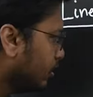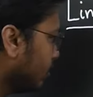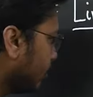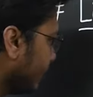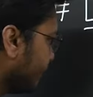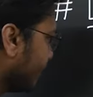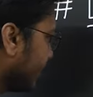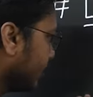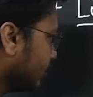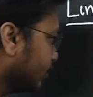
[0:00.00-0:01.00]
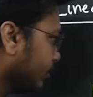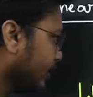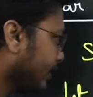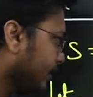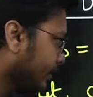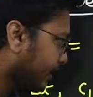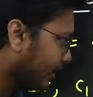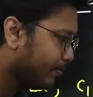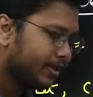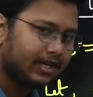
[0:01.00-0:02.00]
Okay, so
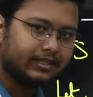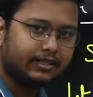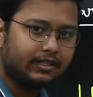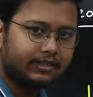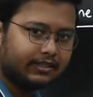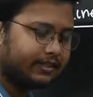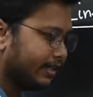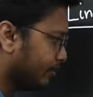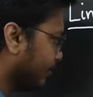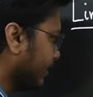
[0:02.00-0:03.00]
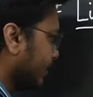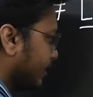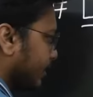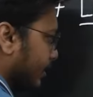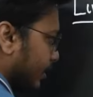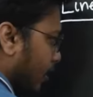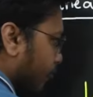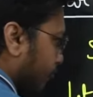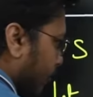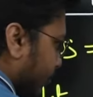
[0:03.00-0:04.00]
let me consider this statement. Now
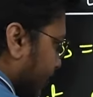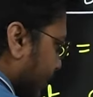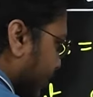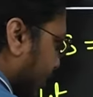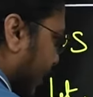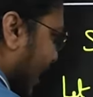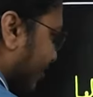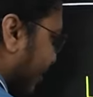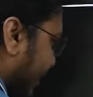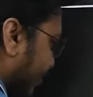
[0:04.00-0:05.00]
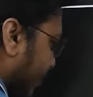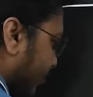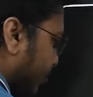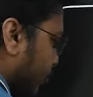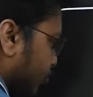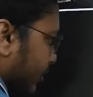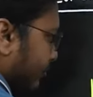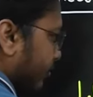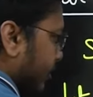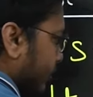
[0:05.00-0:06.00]
from here I will develop two
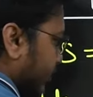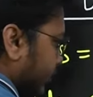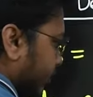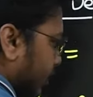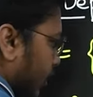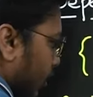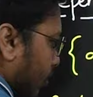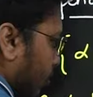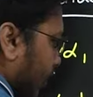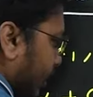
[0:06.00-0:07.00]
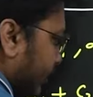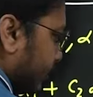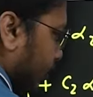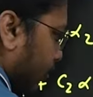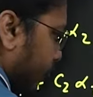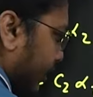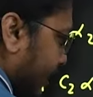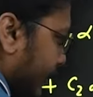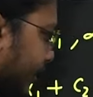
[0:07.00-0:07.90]
definitions. One is of linear